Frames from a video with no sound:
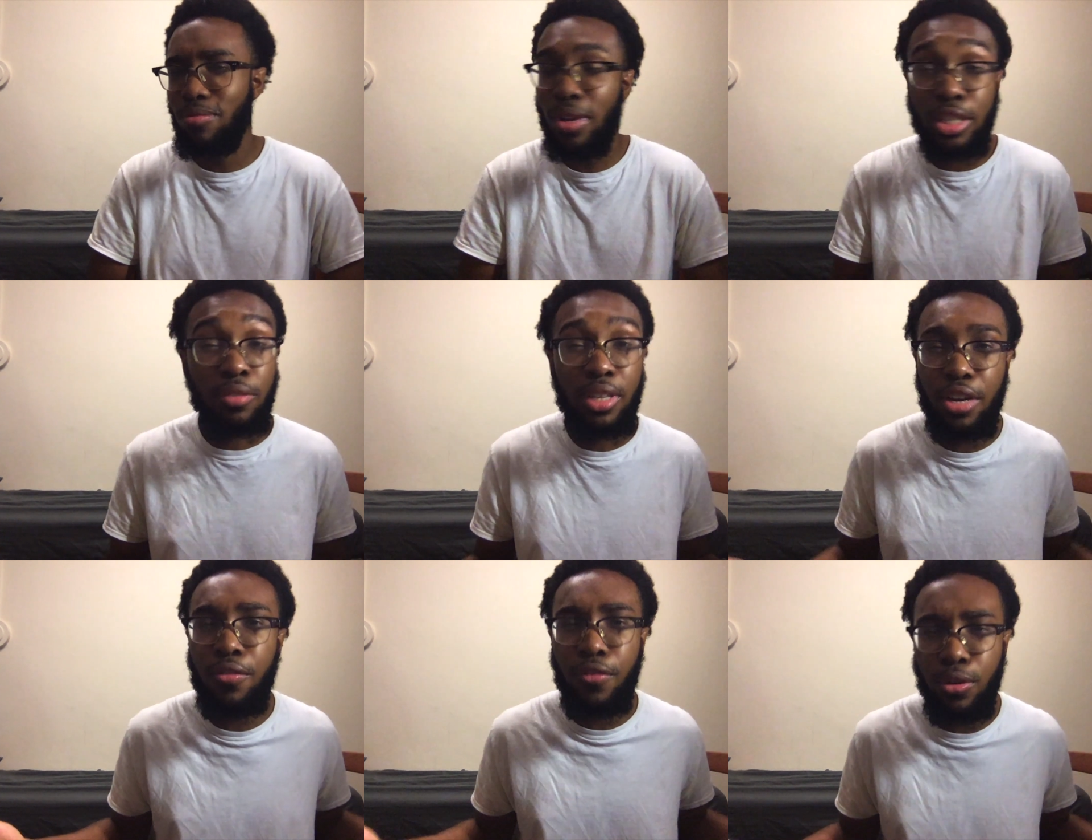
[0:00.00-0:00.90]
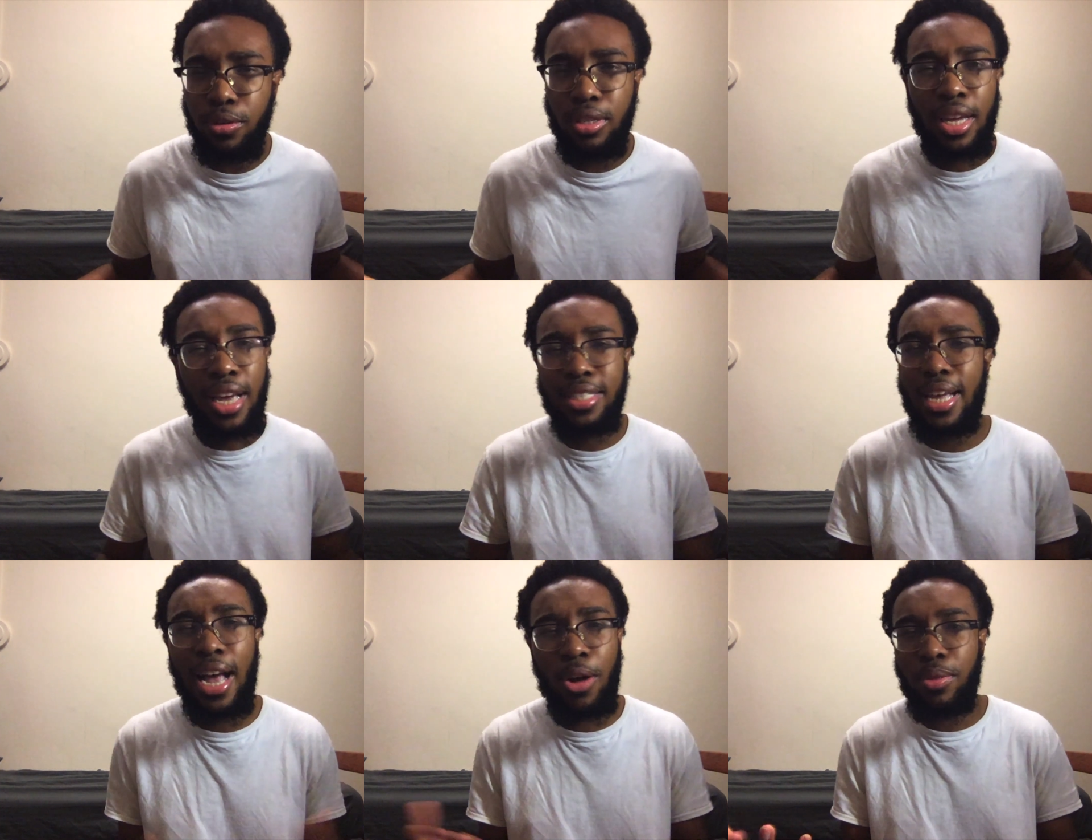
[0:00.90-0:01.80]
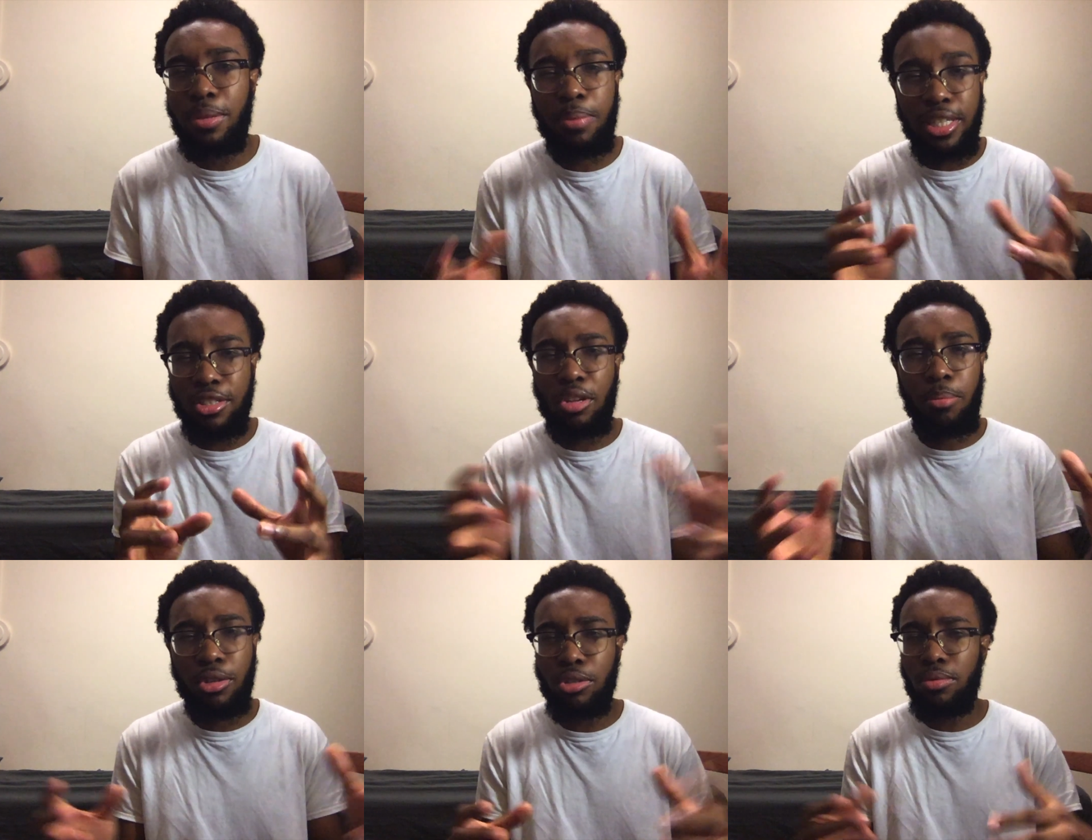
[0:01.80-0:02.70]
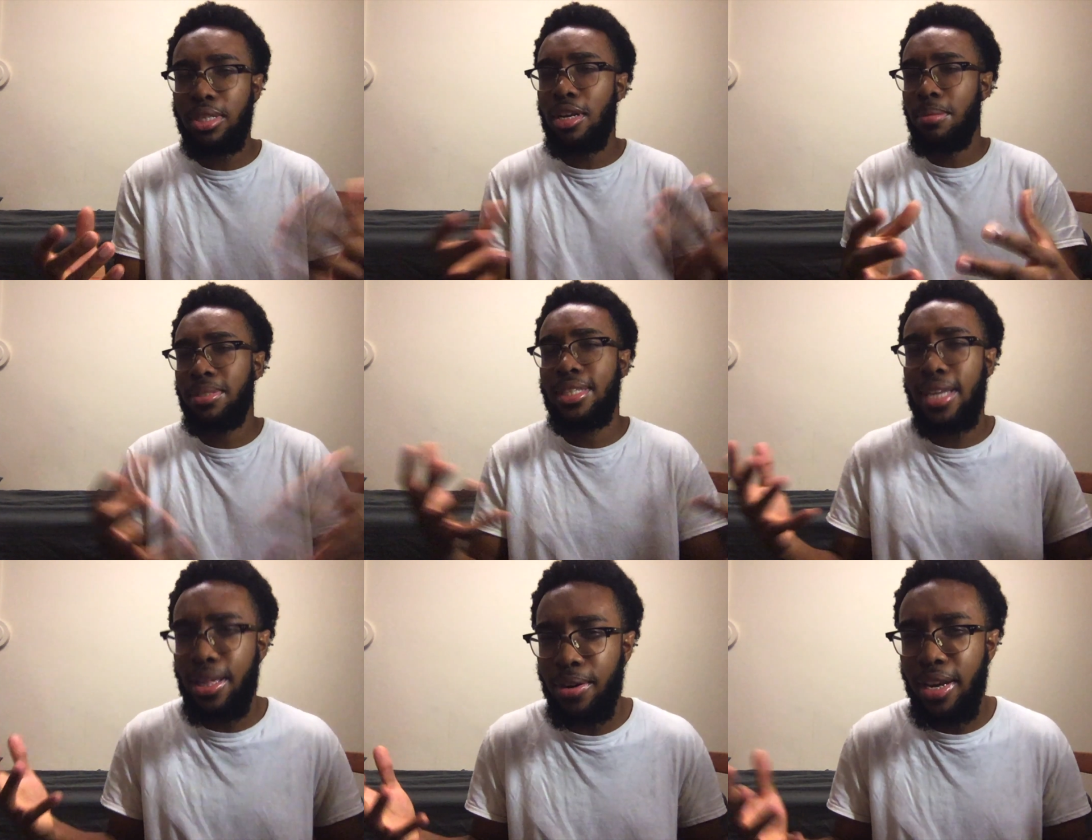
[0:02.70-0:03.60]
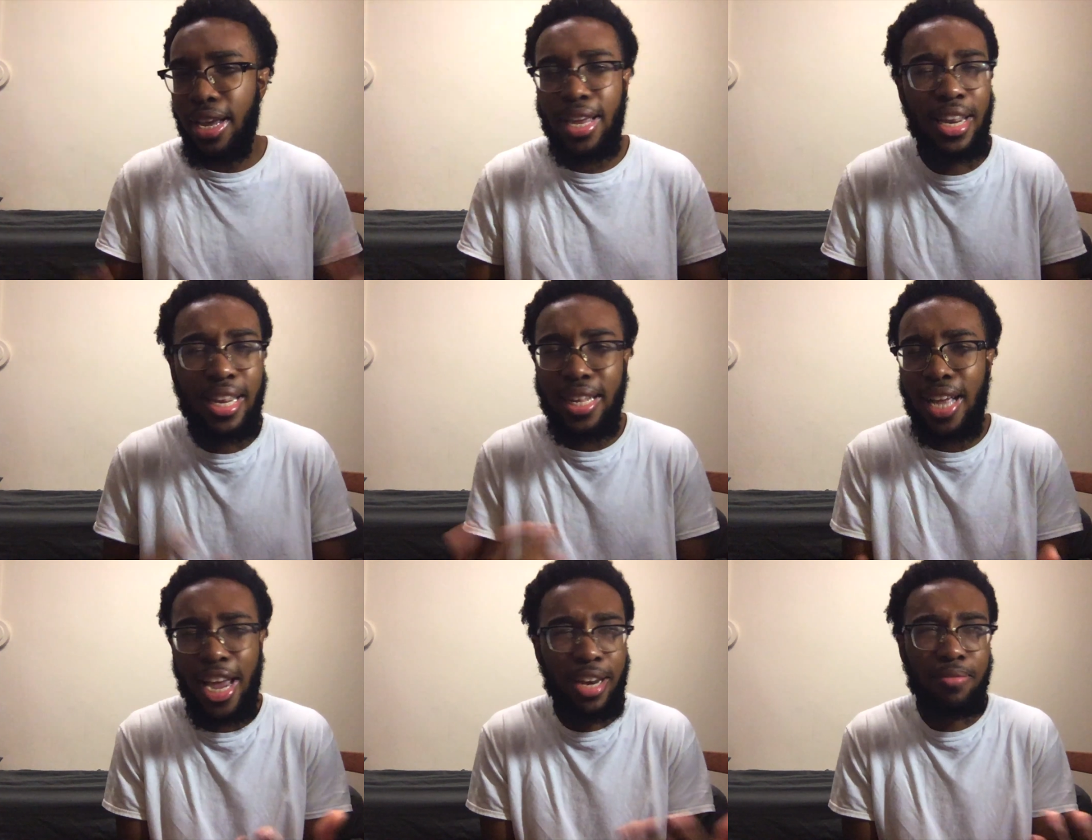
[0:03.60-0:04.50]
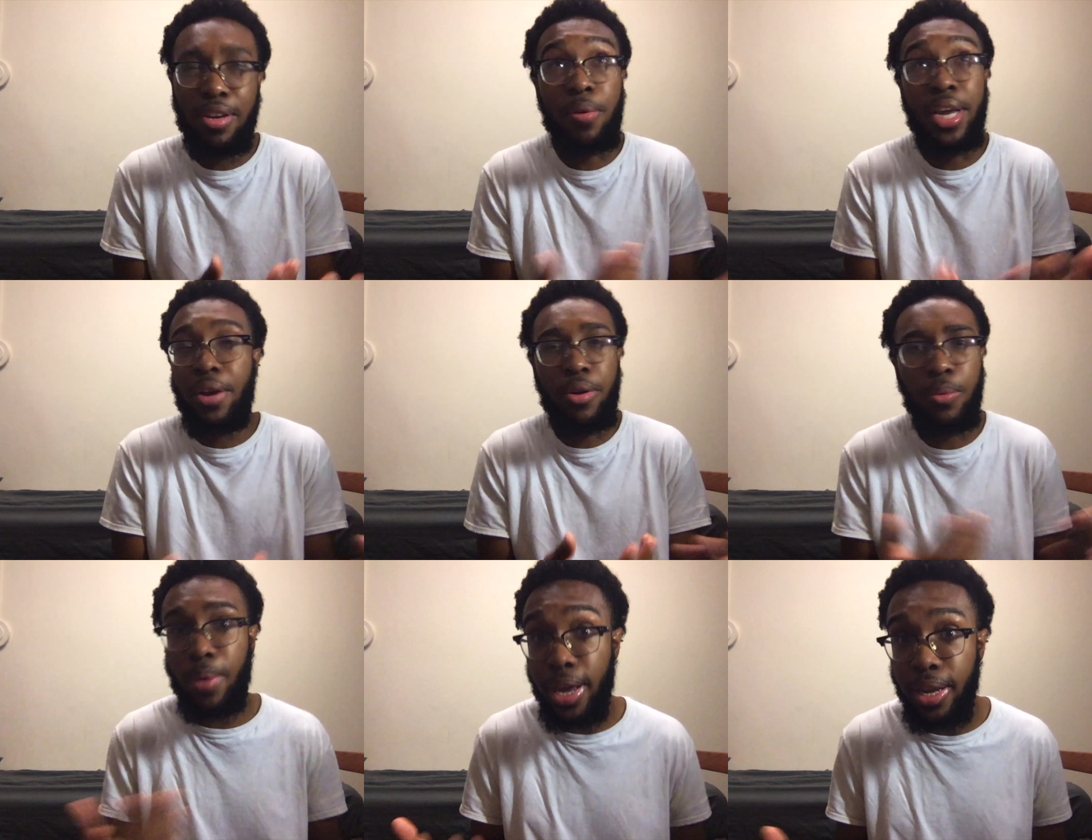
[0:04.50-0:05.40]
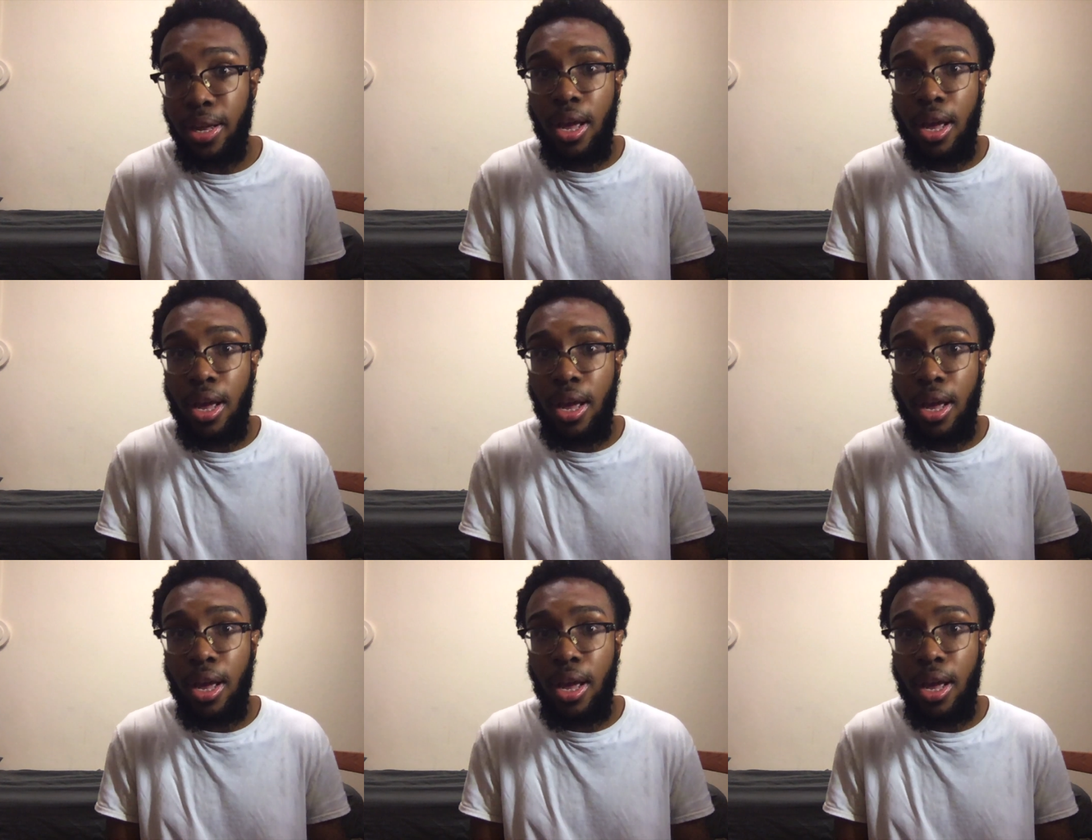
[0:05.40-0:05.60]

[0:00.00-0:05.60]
relatively confused as to how the pieces of the puzzle really come together in any kind of coherent way.